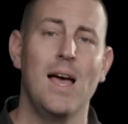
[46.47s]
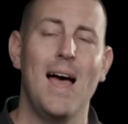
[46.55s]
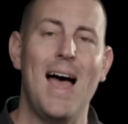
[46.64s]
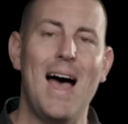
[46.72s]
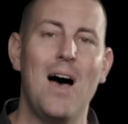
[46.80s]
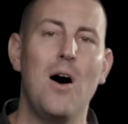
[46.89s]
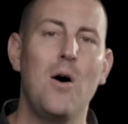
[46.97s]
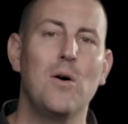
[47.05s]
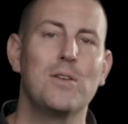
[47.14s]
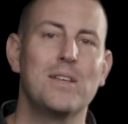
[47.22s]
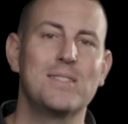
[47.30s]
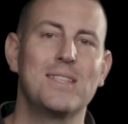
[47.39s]
How
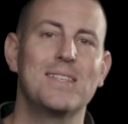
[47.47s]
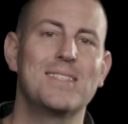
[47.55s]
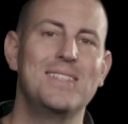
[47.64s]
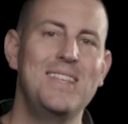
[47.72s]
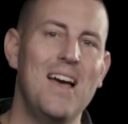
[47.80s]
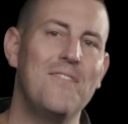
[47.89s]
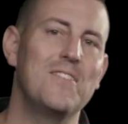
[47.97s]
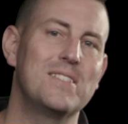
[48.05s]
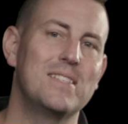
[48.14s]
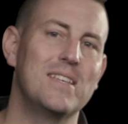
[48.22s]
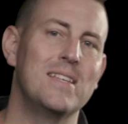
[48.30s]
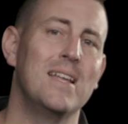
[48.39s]
does this
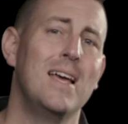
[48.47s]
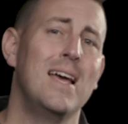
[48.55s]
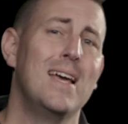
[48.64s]
deficit,